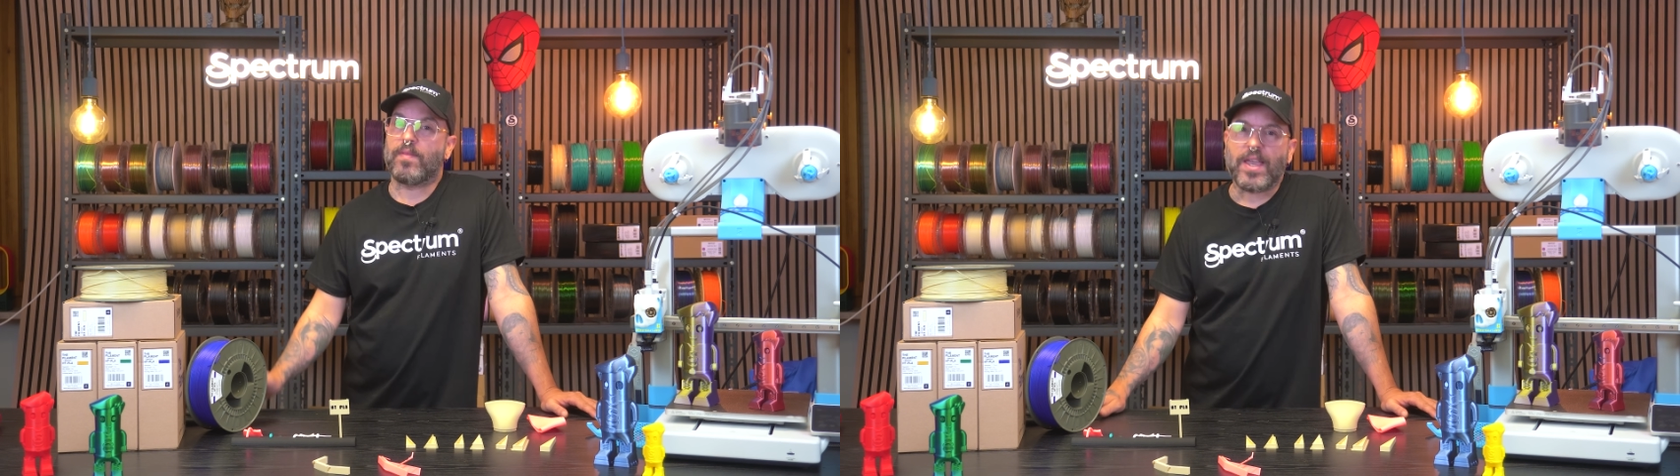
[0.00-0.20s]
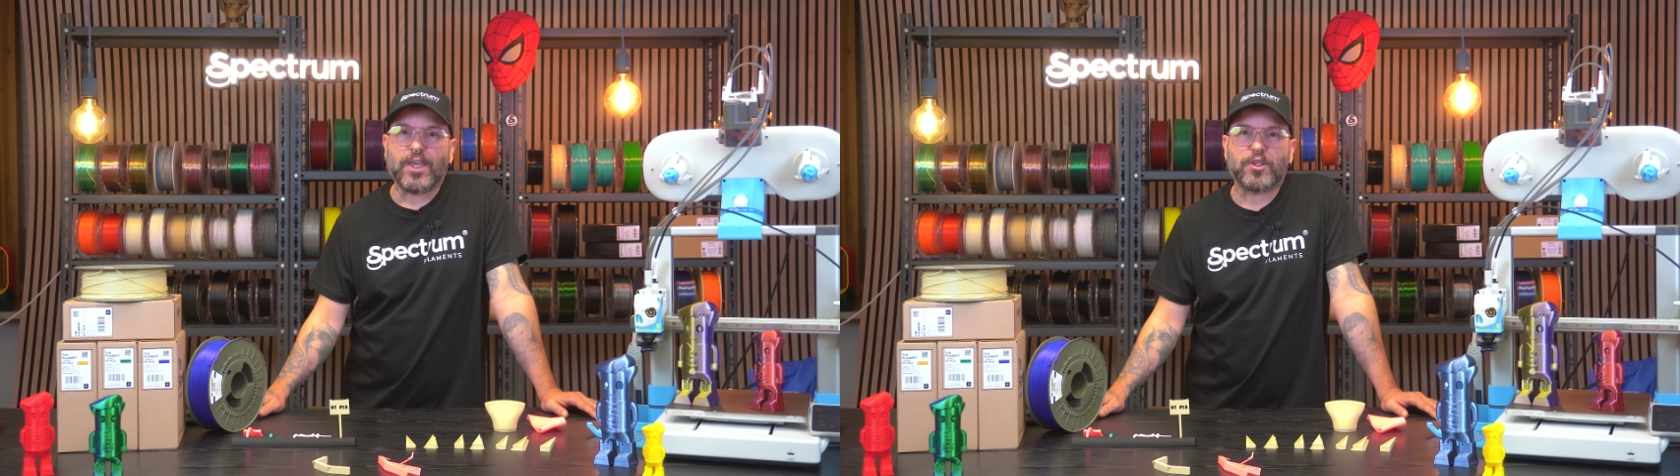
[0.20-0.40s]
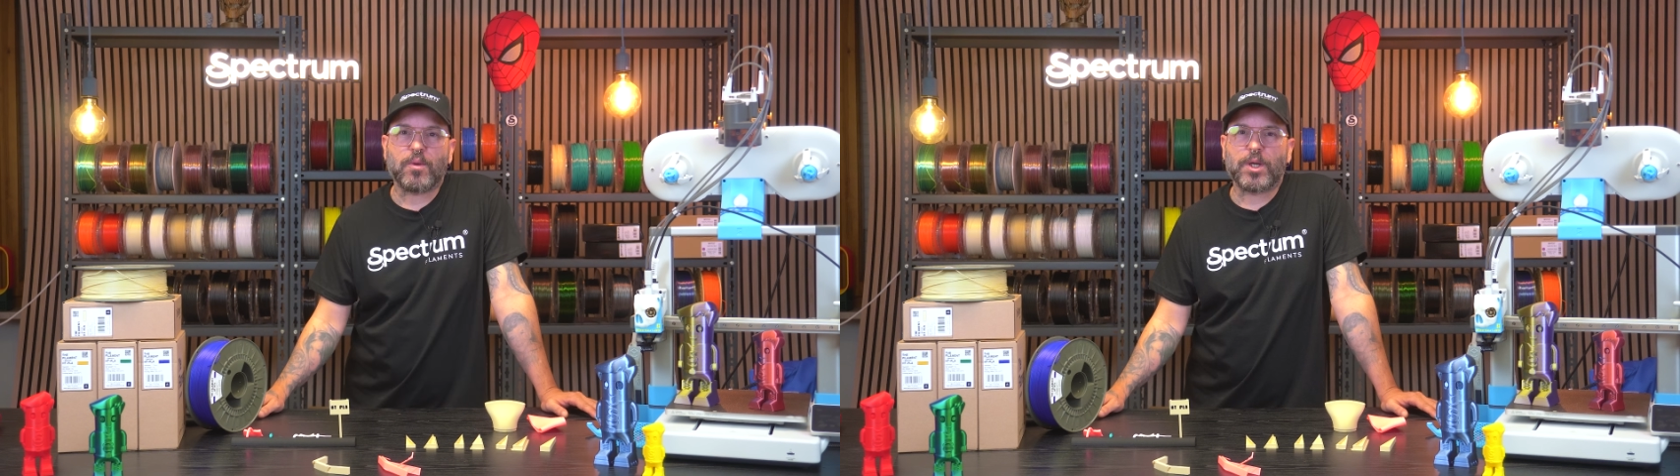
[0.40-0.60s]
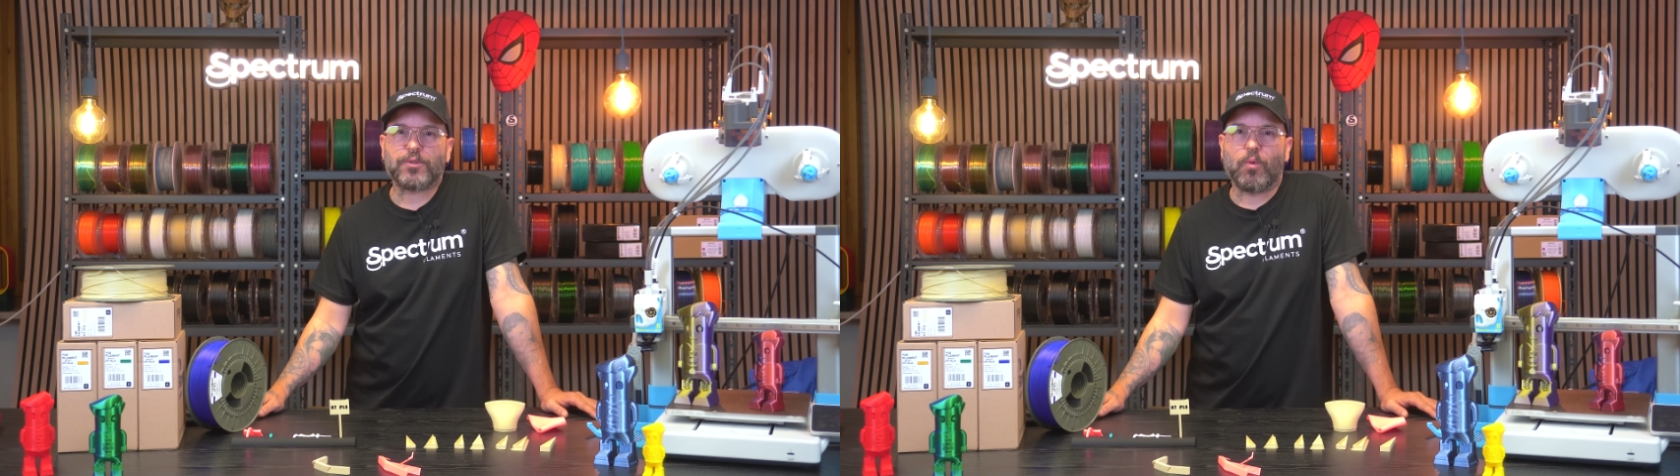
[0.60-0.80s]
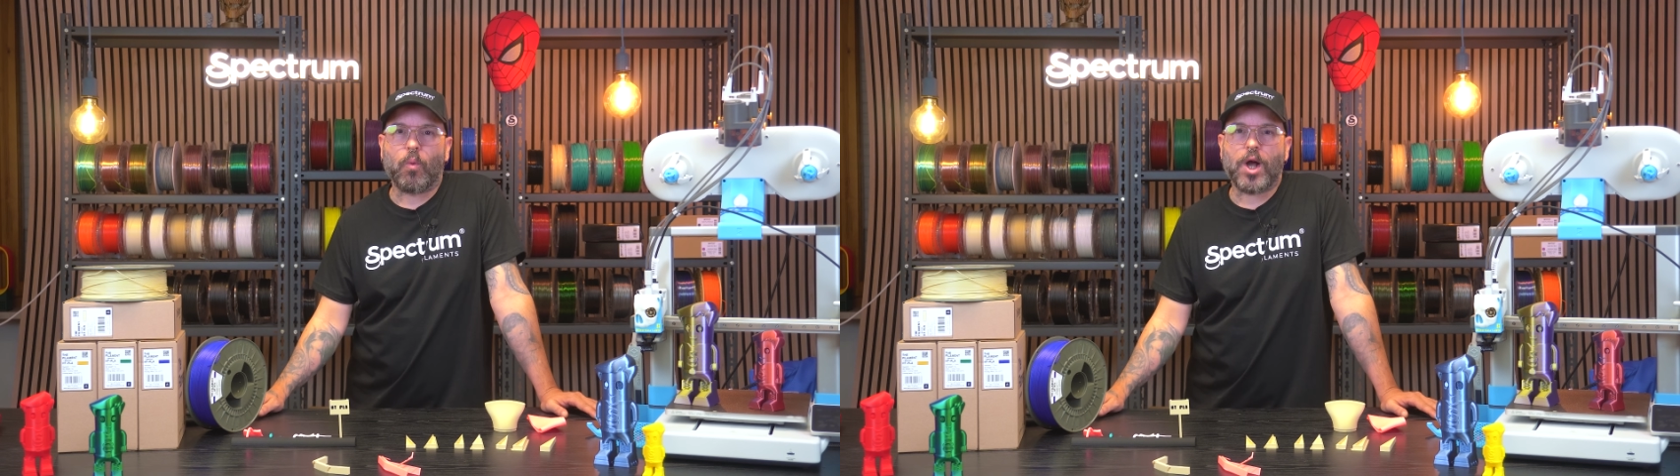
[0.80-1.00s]
Thank you so much
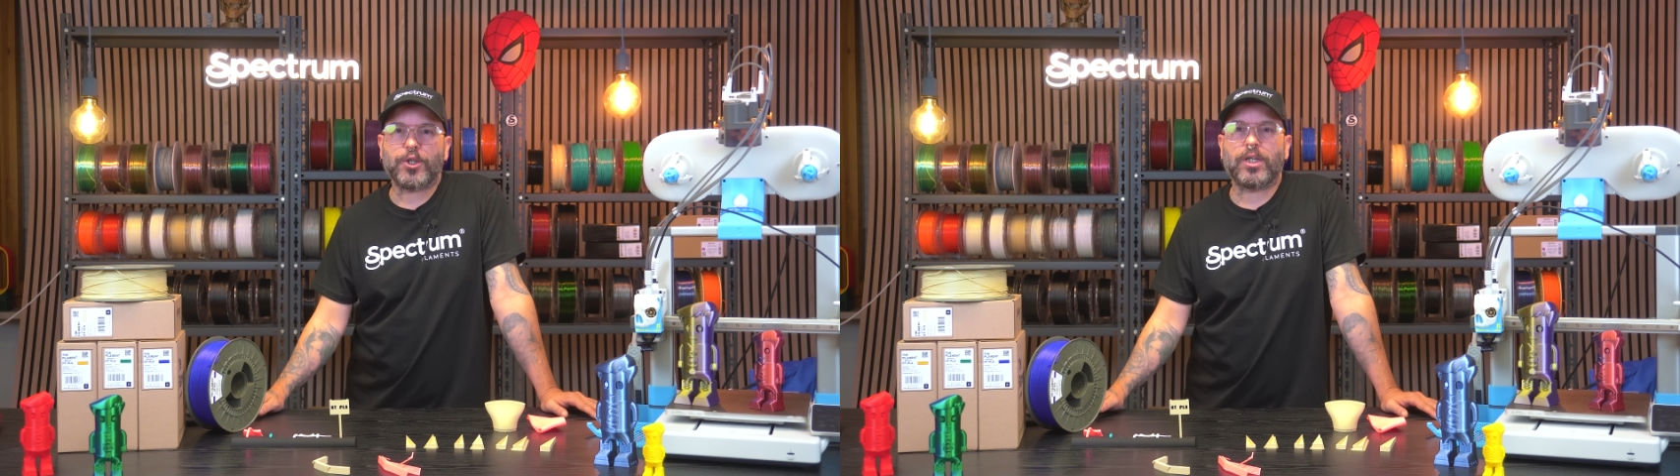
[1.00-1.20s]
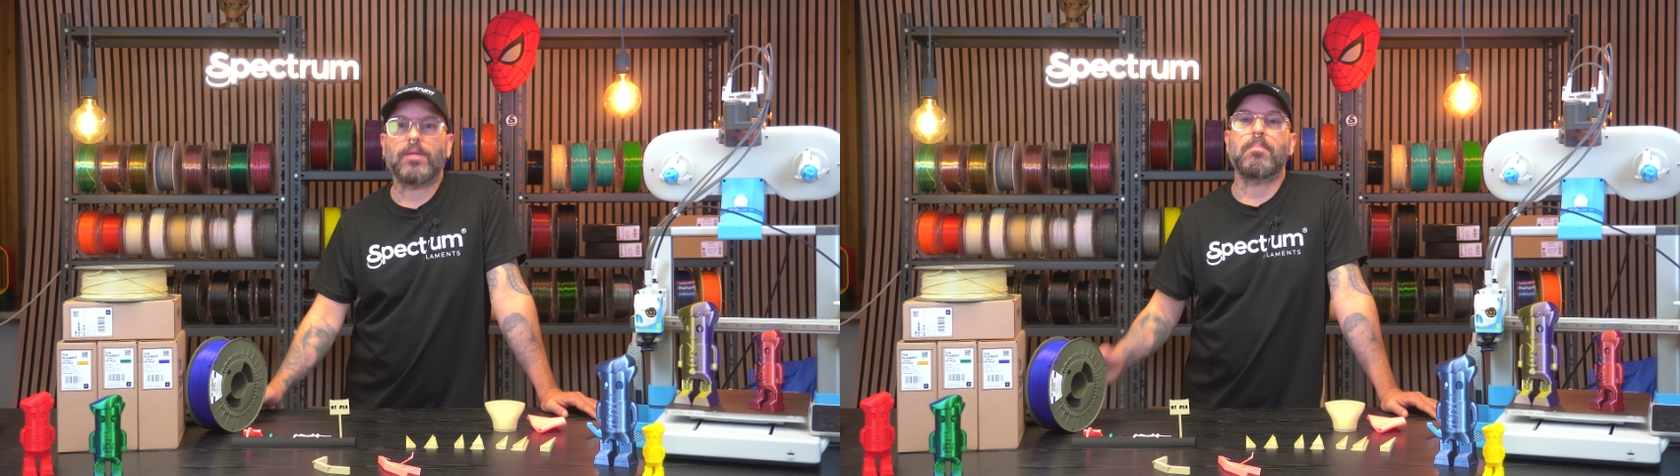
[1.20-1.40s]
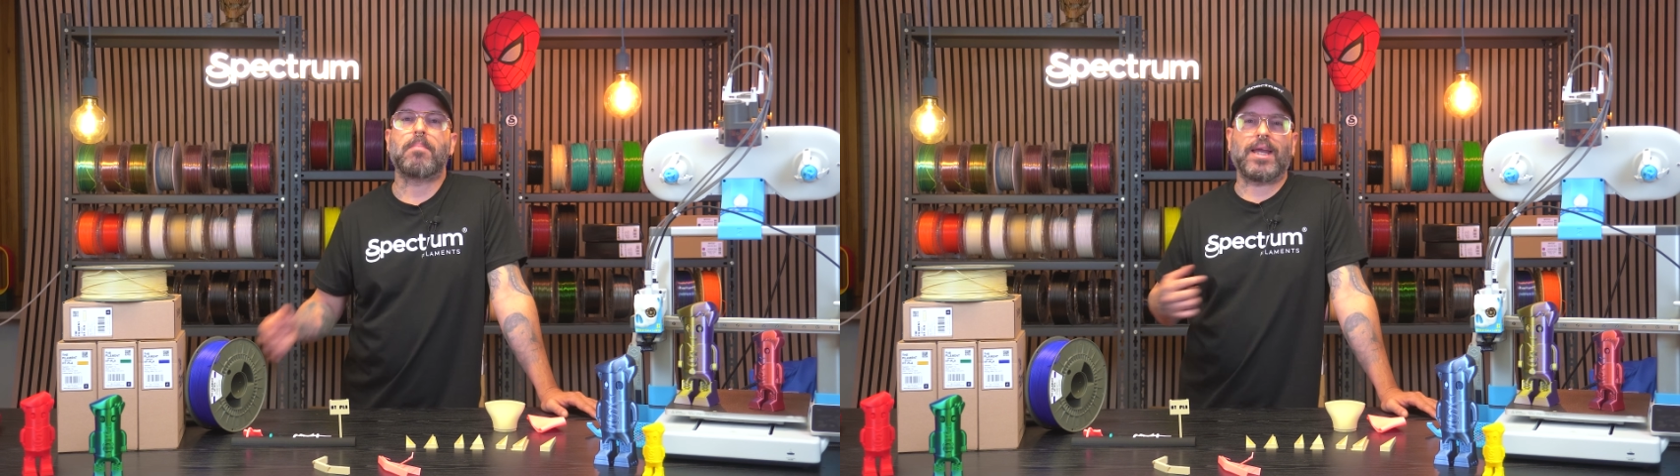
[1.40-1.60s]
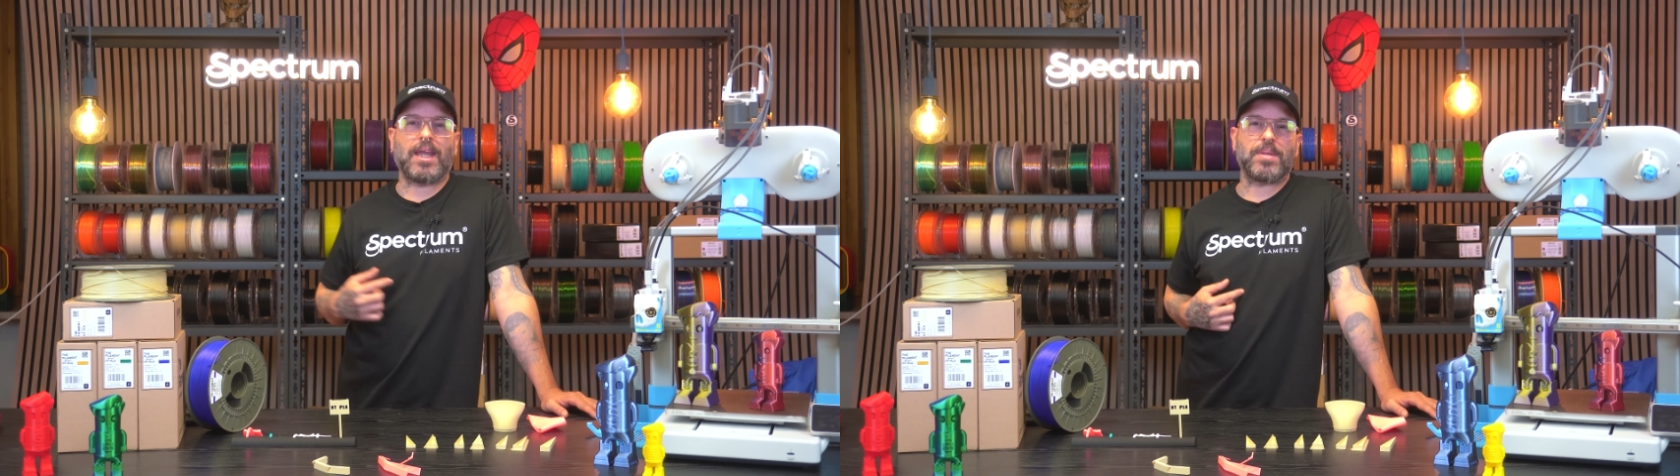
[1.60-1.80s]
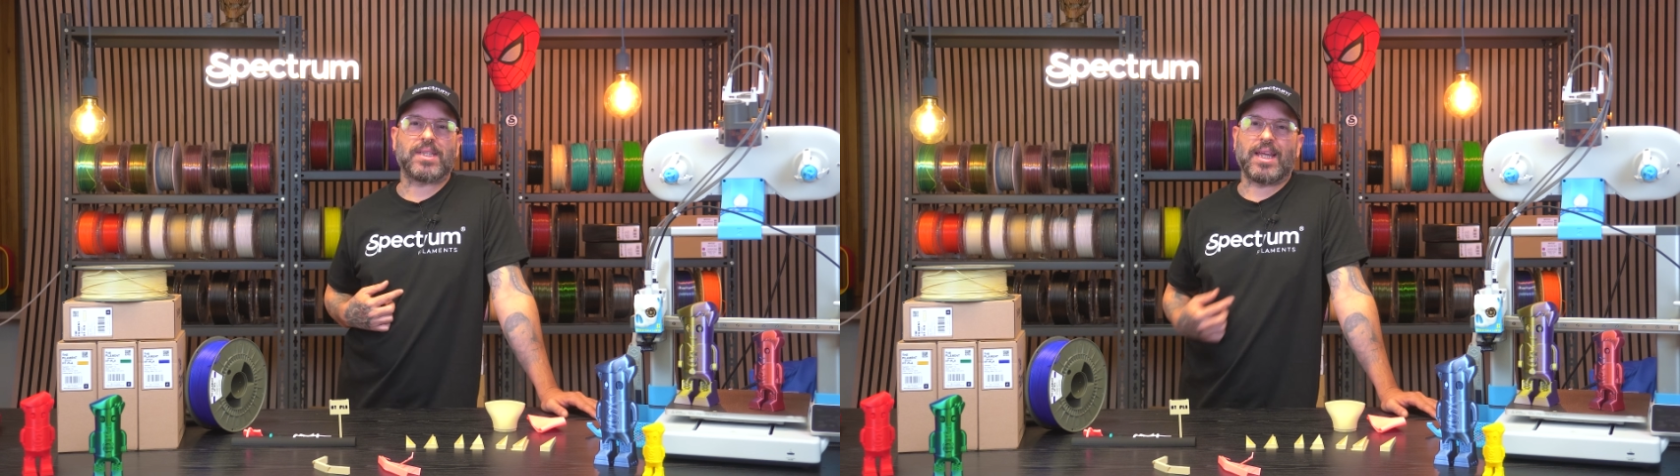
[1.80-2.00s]
for watching, my
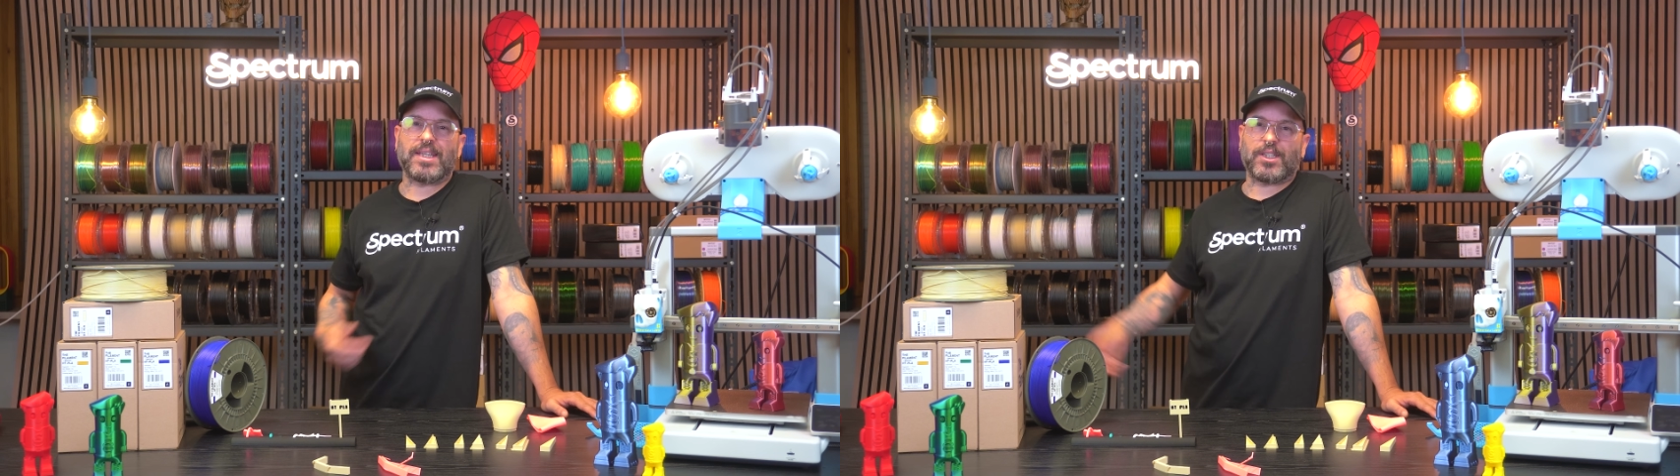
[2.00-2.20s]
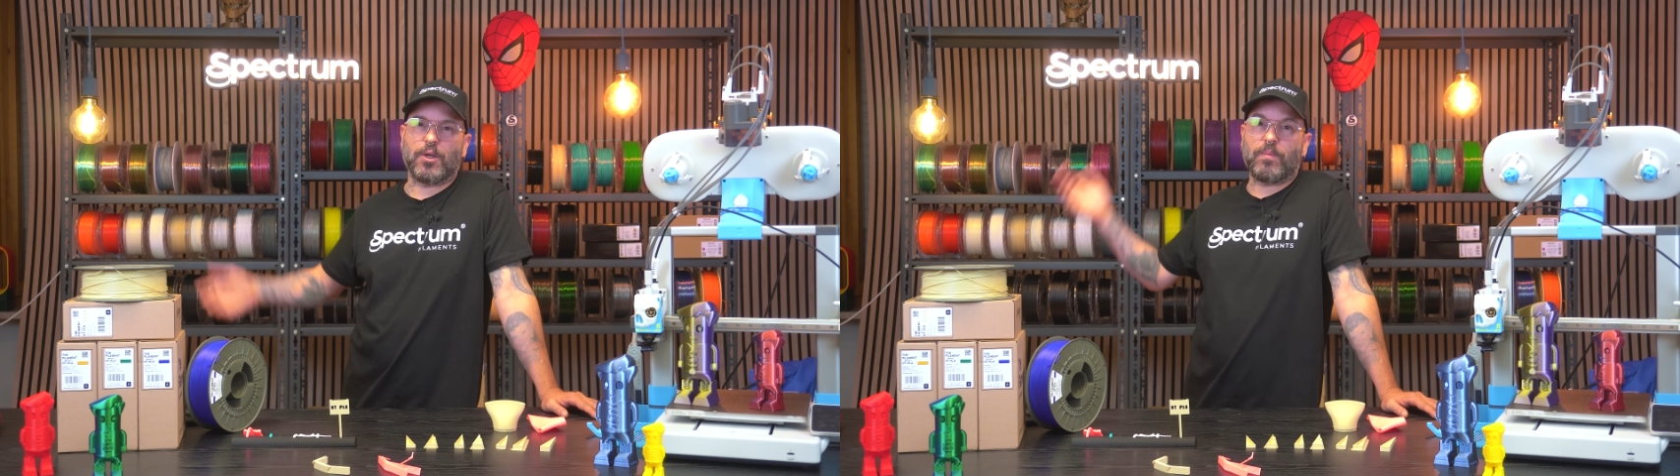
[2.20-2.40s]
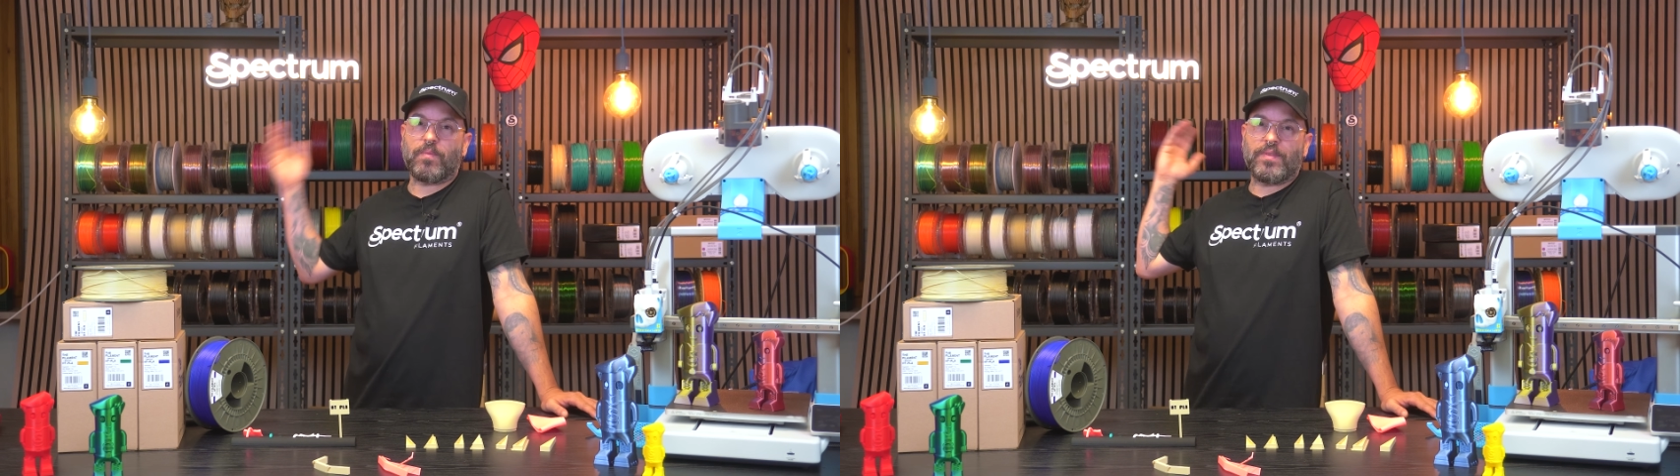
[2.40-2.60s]
name is Alessio,